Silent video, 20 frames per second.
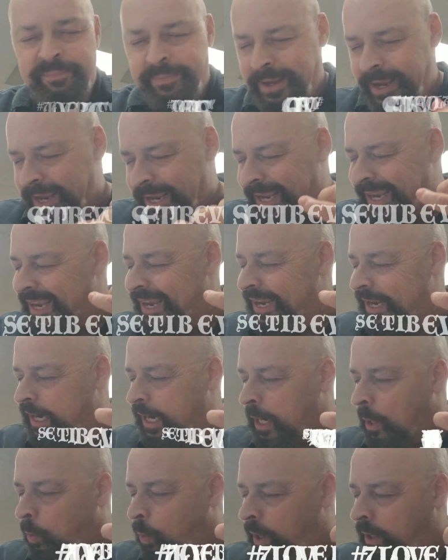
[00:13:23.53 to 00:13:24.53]

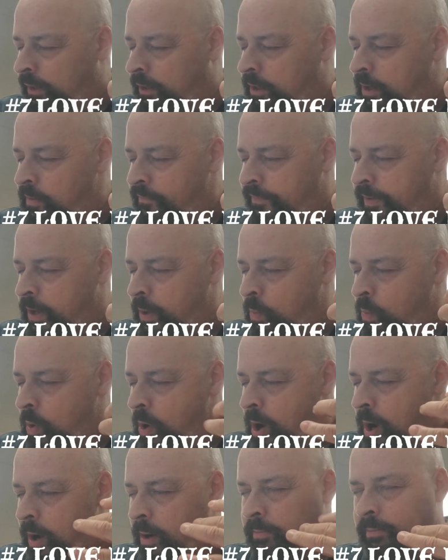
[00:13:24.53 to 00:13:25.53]
when you feel
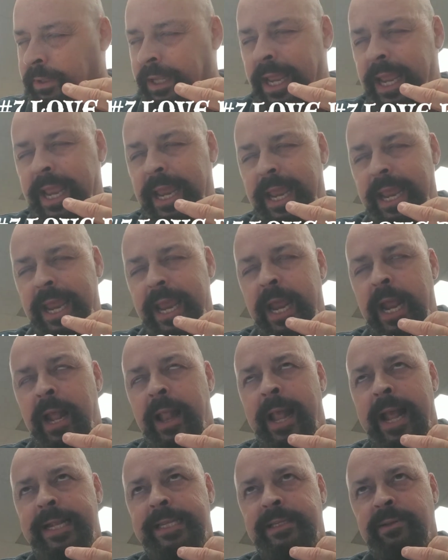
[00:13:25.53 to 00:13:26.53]
warm,
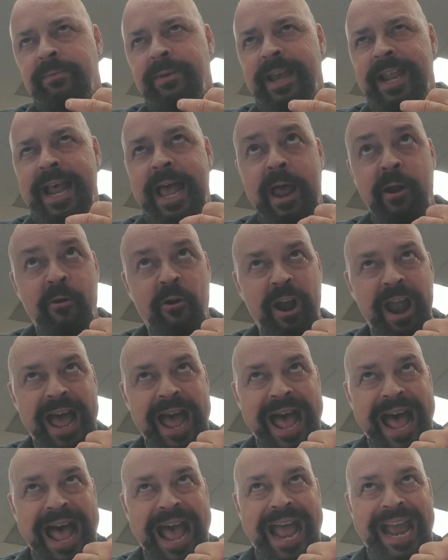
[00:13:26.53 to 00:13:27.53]
that's when I
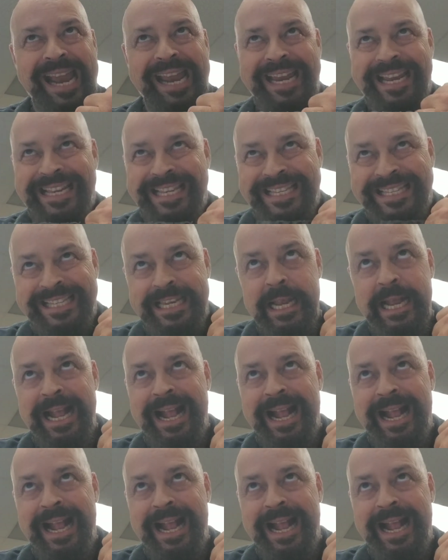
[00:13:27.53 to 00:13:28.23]
rise.